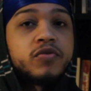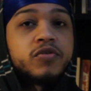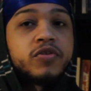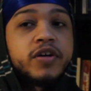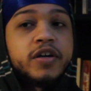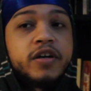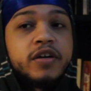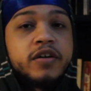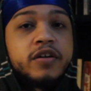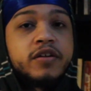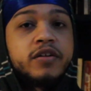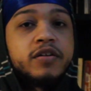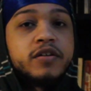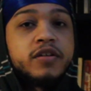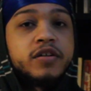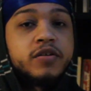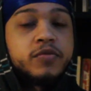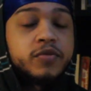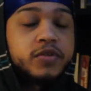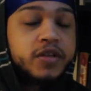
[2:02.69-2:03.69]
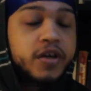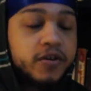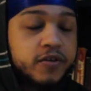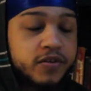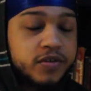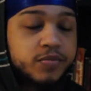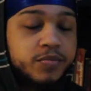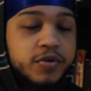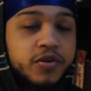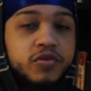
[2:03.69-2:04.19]
over and did what
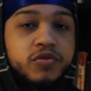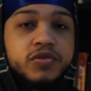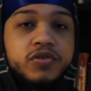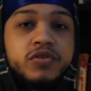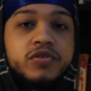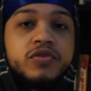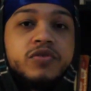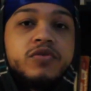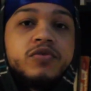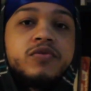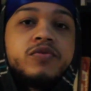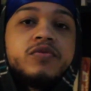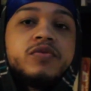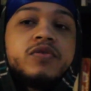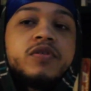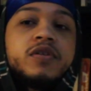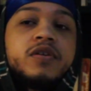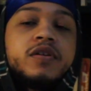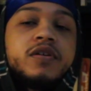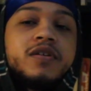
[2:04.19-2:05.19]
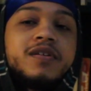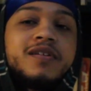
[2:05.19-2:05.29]
they were supposed to do.